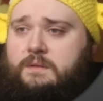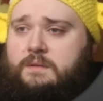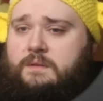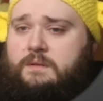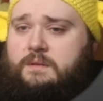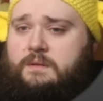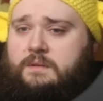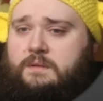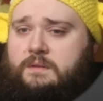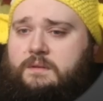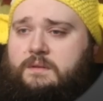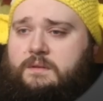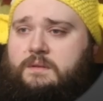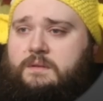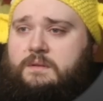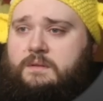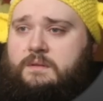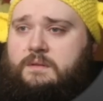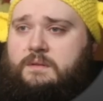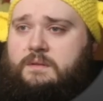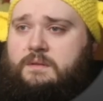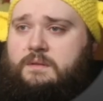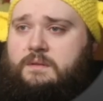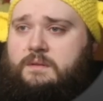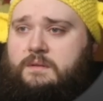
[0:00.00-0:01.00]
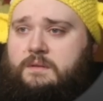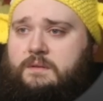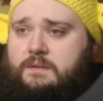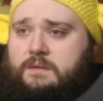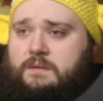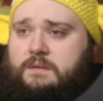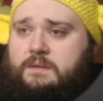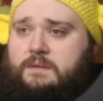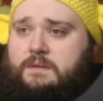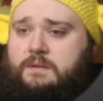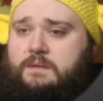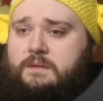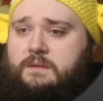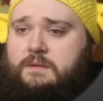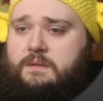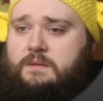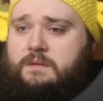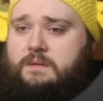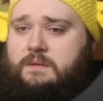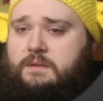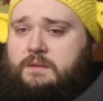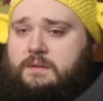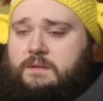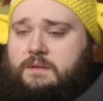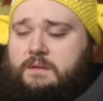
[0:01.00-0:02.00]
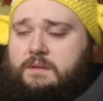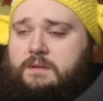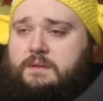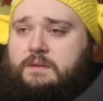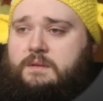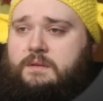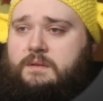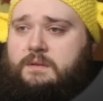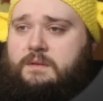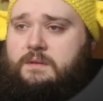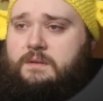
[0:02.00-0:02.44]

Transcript: This person isn't speaking.